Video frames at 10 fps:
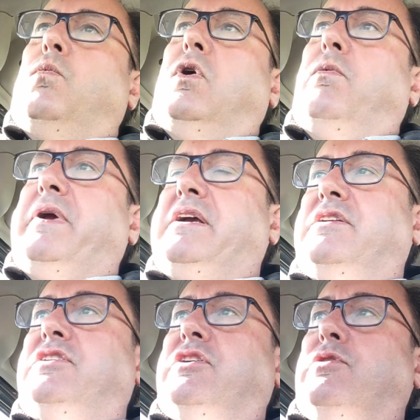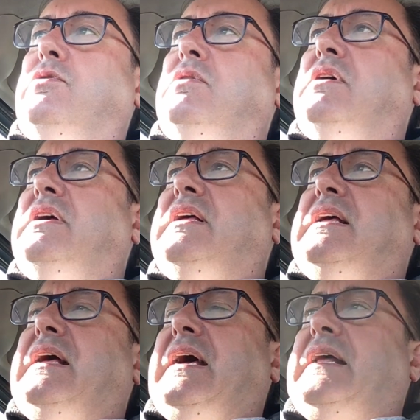what we can do,
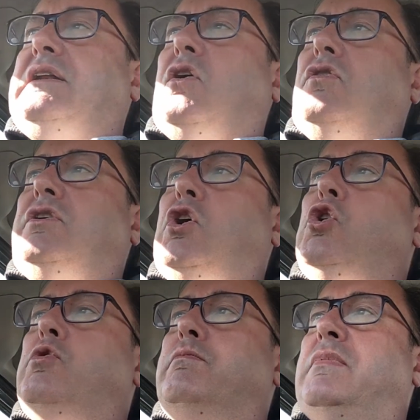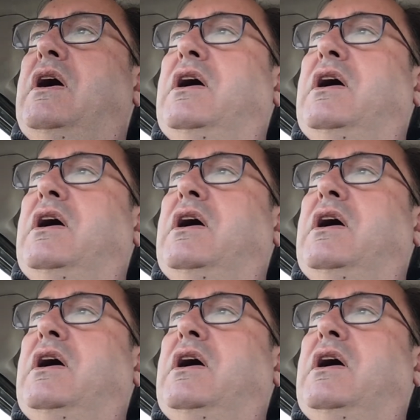and on whom